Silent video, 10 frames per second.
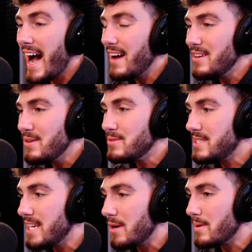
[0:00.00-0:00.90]
How do you
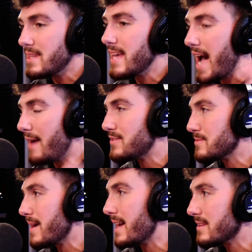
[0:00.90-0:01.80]
deal with the
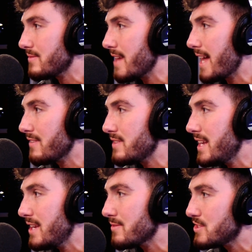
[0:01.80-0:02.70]
aftermath of that, of
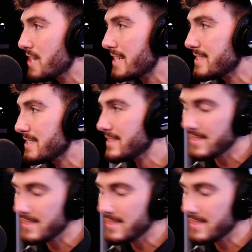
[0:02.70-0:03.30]
getting rejected?